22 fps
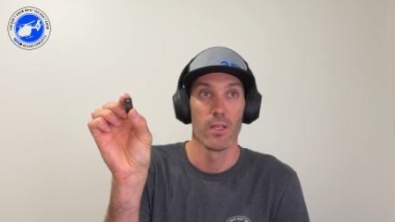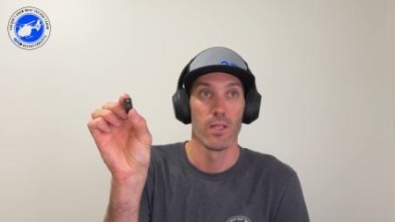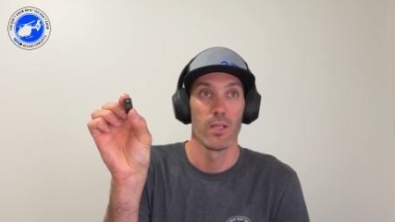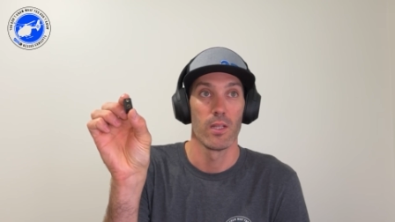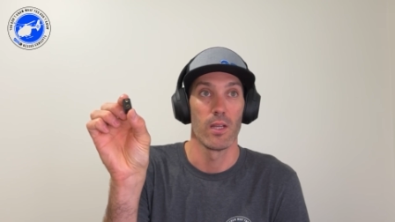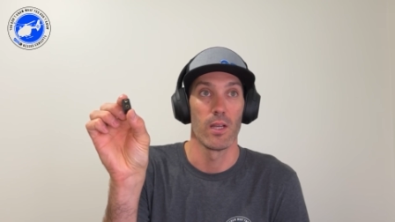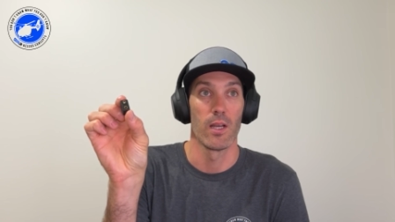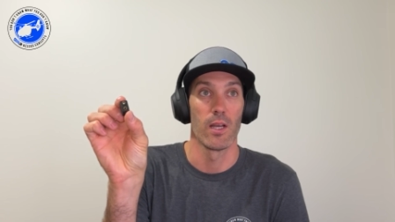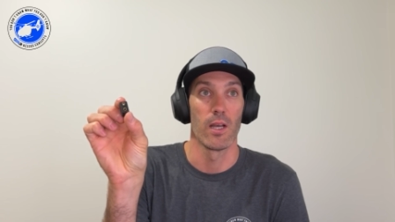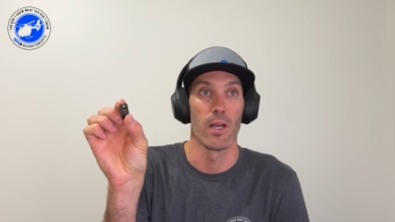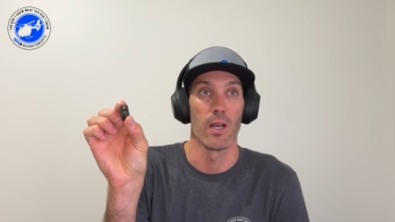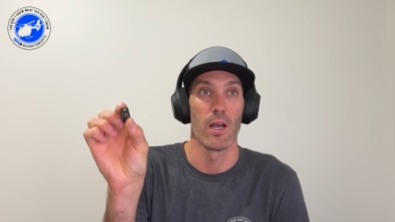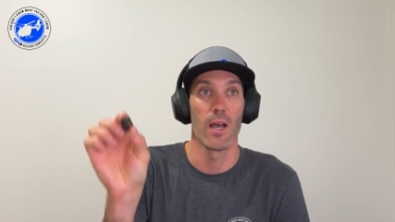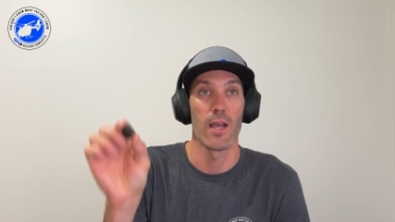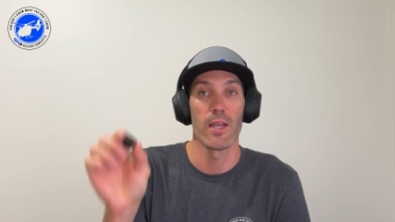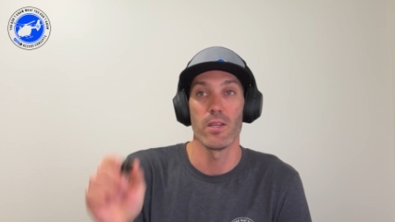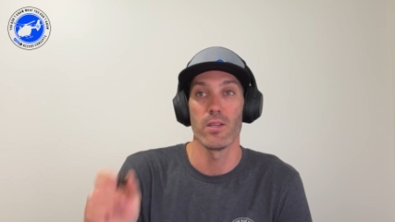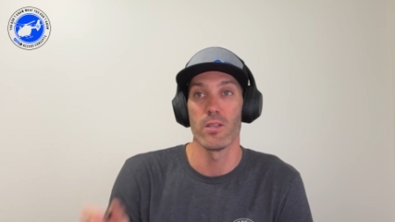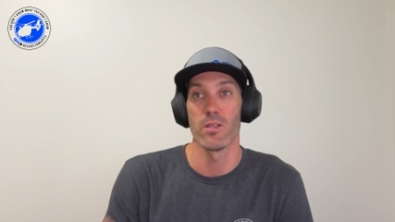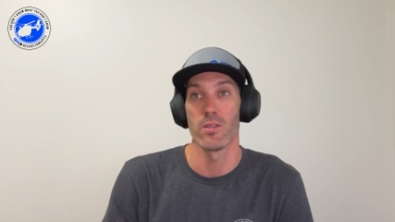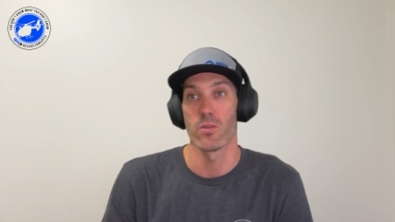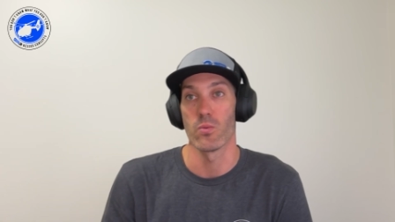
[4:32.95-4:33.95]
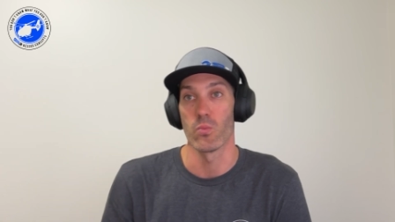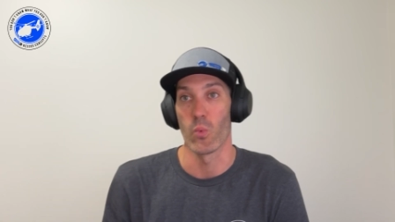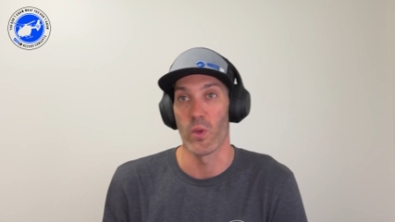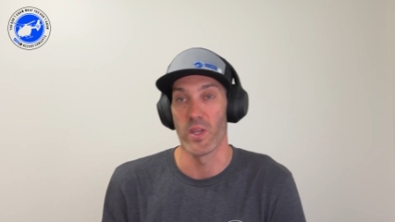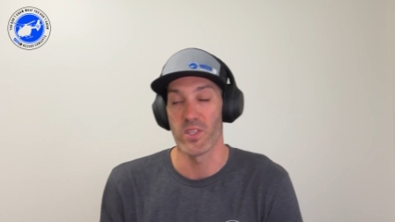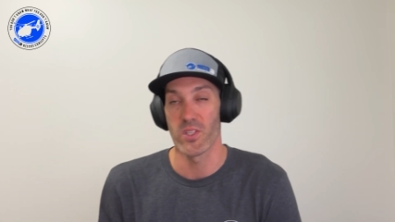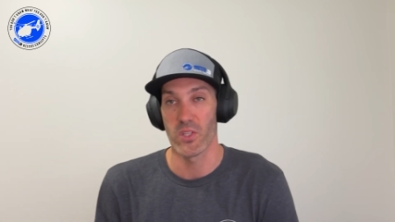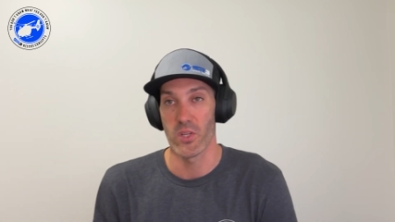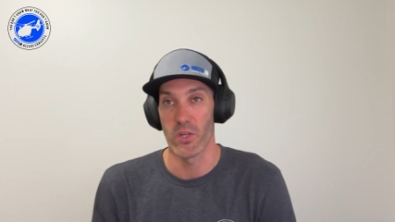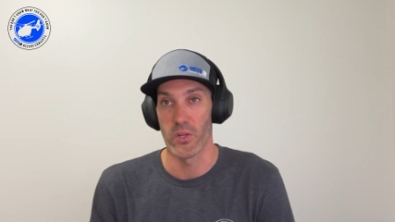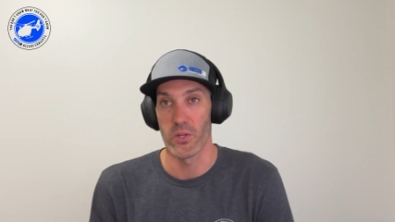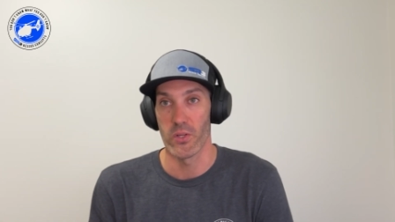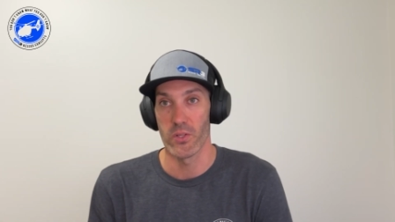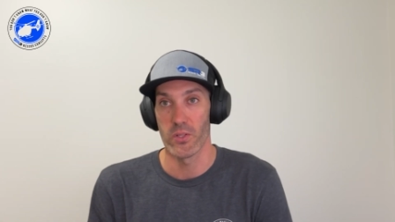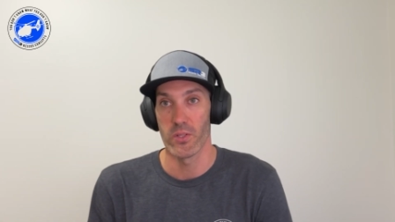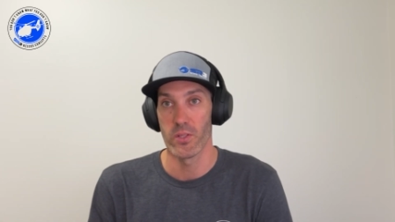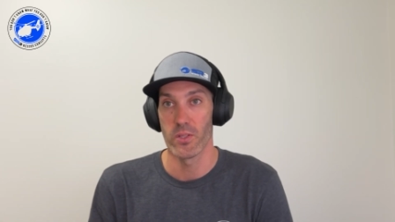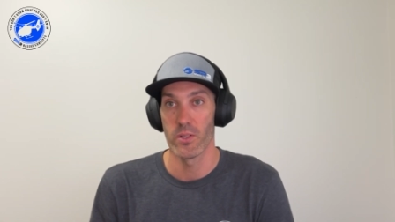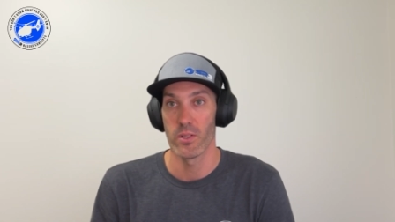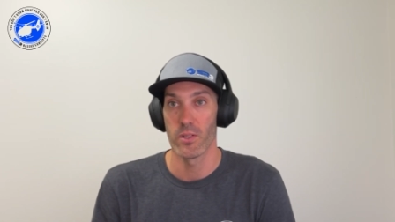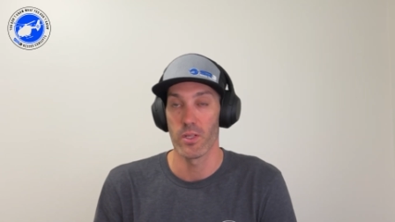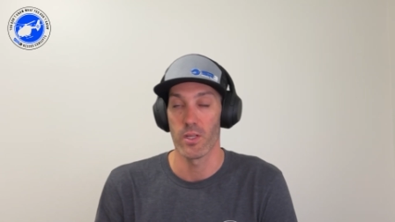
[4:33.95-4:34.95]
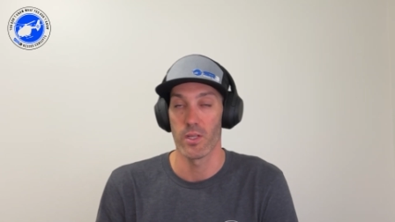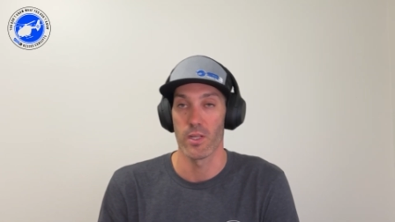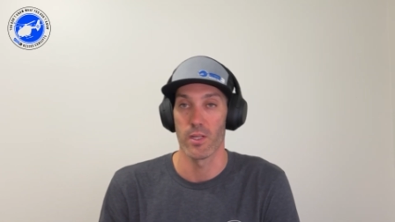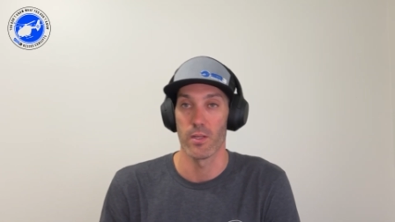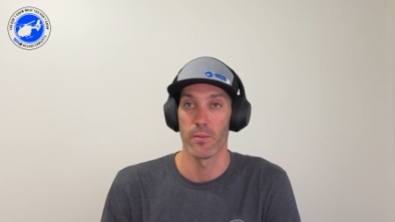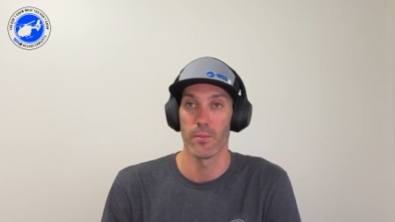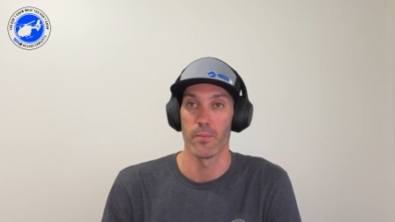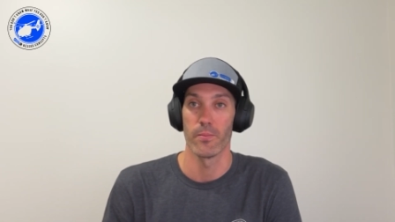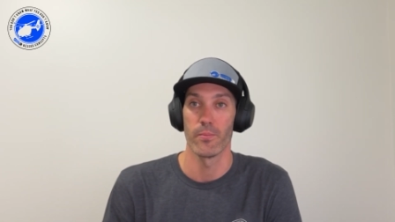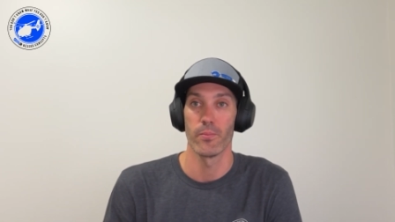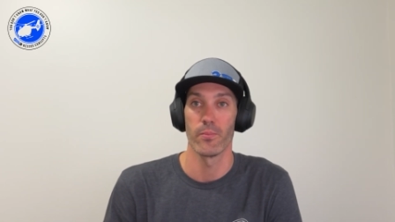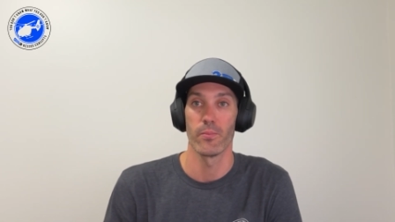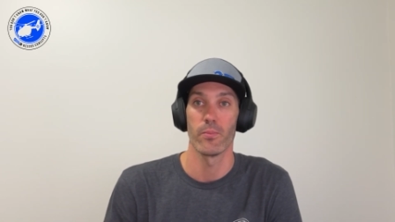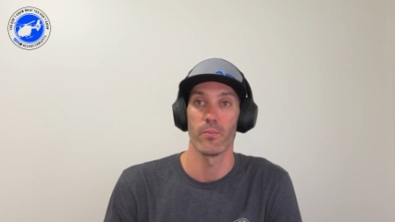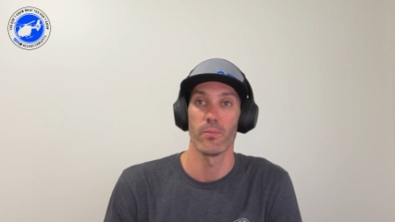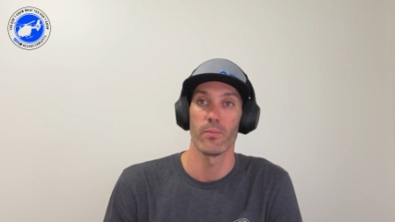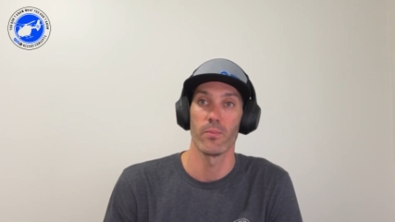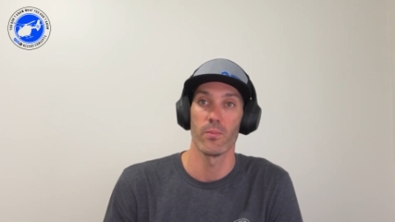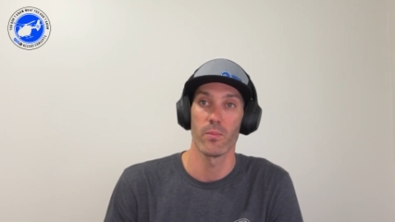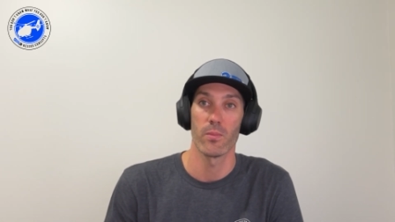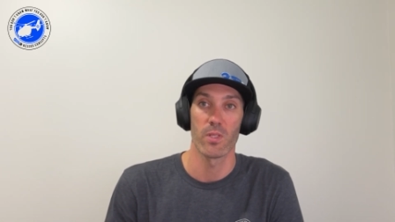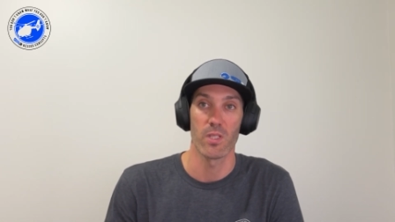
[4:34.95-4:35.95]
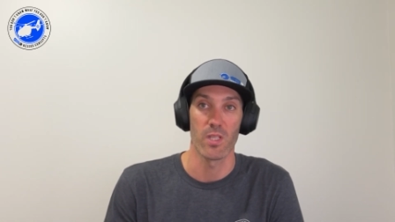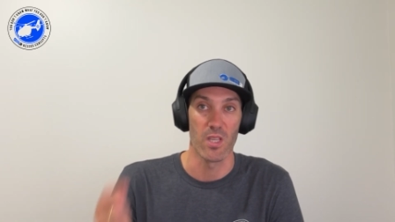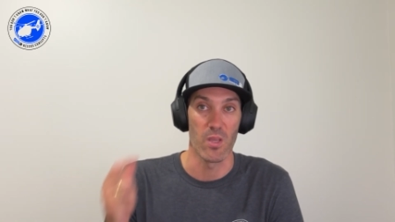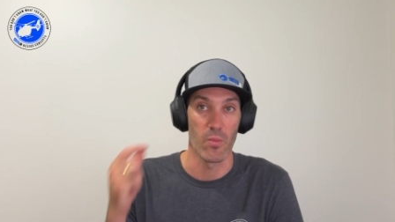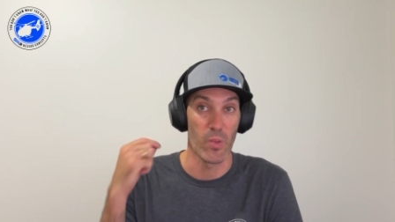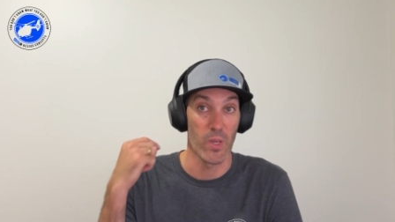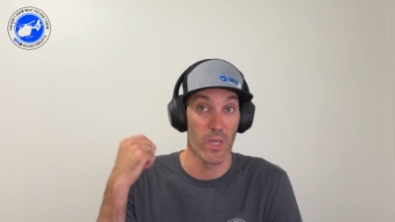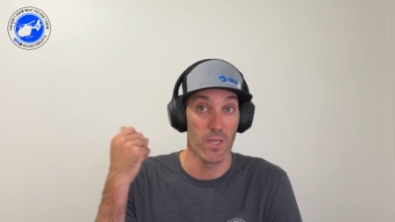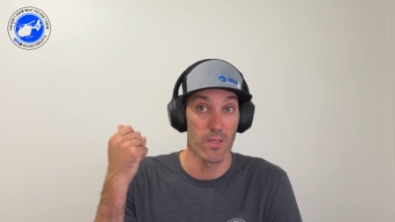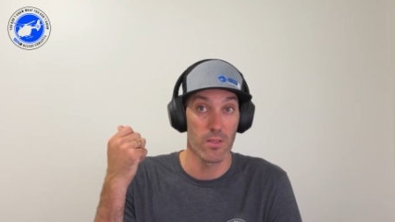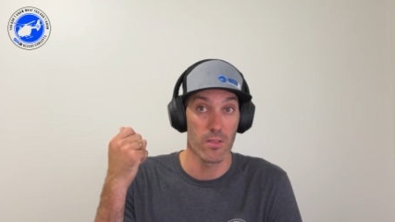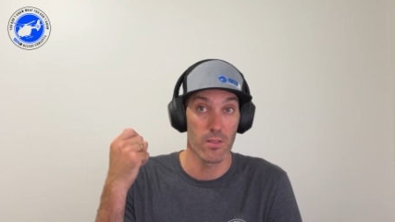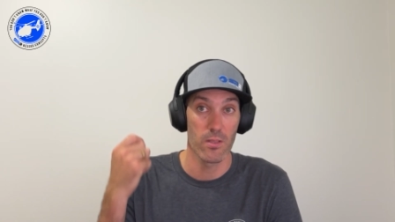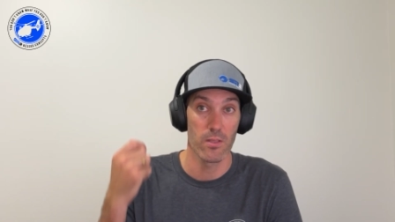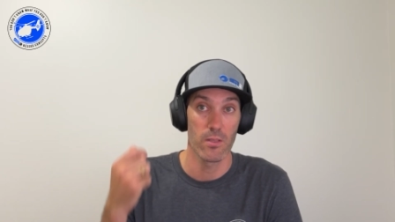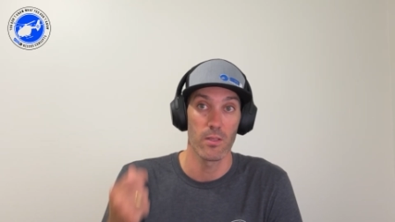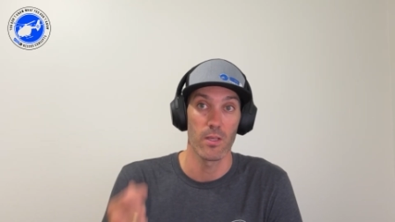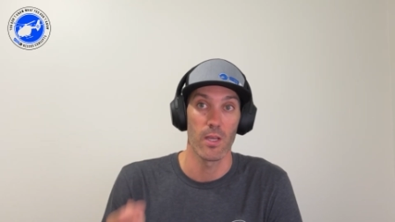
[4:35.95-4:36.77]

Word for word: I use Westone CEPs,